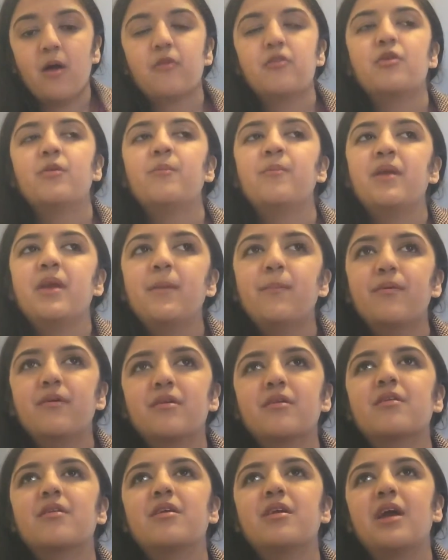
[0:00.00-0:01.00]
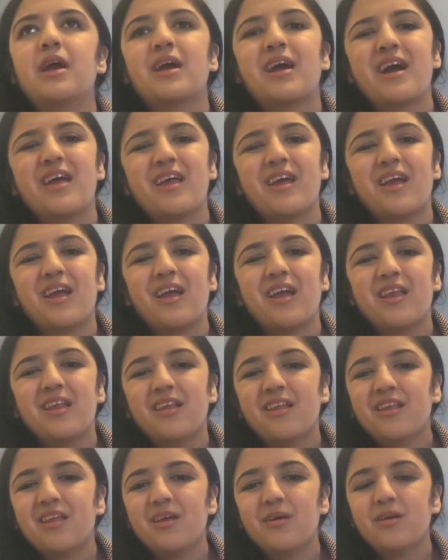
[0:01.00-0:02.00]
to me personally, I kind of
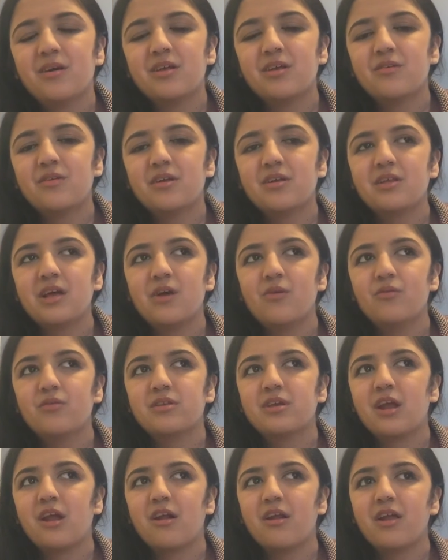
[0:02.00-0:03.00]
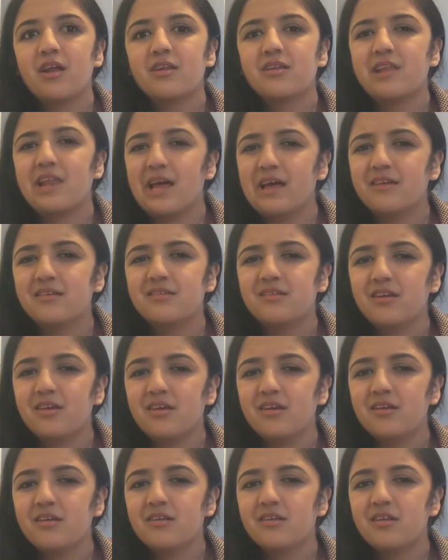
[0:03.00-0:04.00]
hated it because like that was Caroline's last
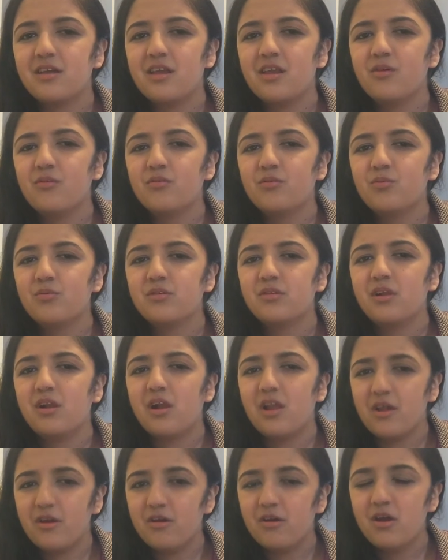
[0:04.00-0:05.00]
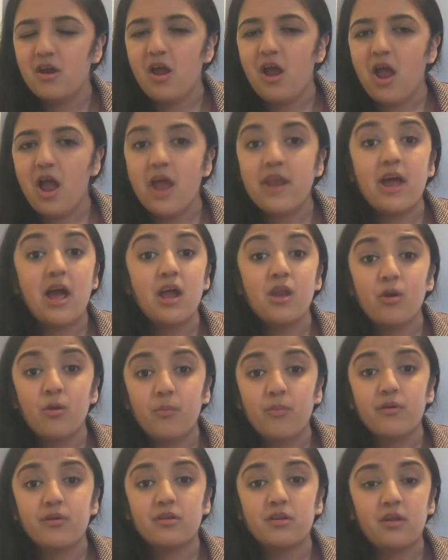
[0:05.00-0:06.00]
scene, and it was with the letter. And I know
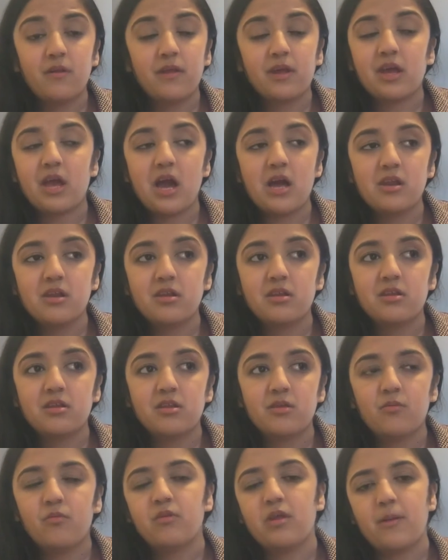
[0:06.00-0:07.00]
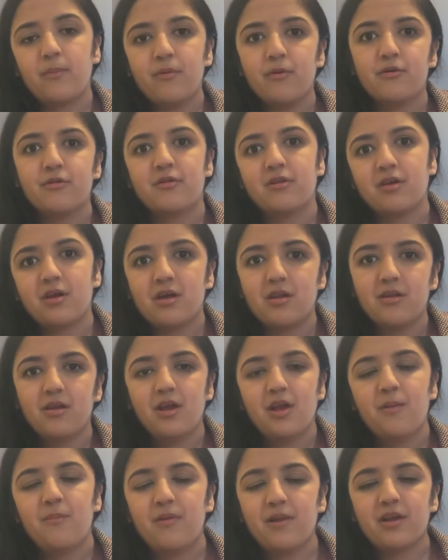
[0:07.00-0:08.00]
personally that Candace, well, not personally,
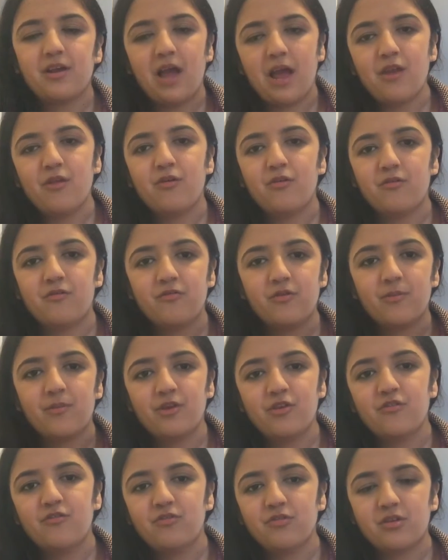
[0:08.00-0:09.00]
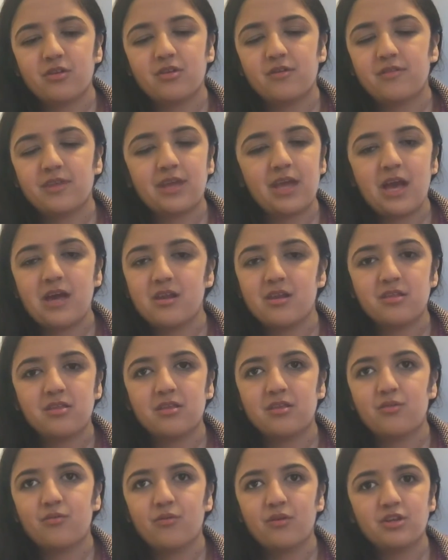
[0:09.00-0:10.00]
but like I know from interviews and stuff that Candace
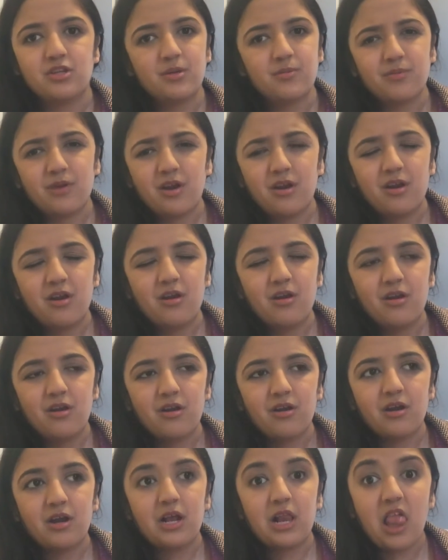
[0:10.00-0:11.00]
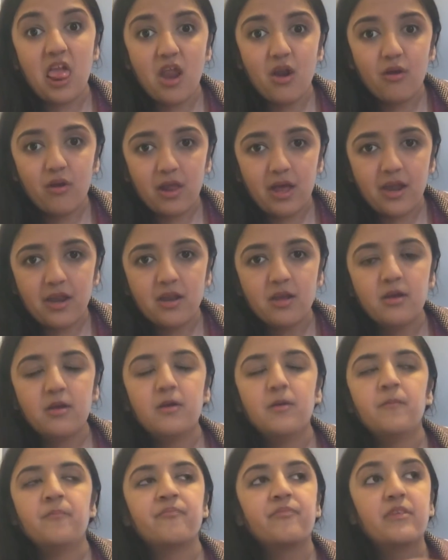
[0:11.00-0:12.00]
doesn't really ship Caroline.
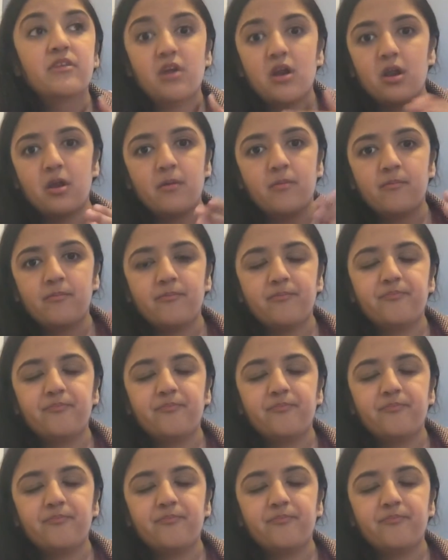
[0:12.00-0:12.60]
Sorry,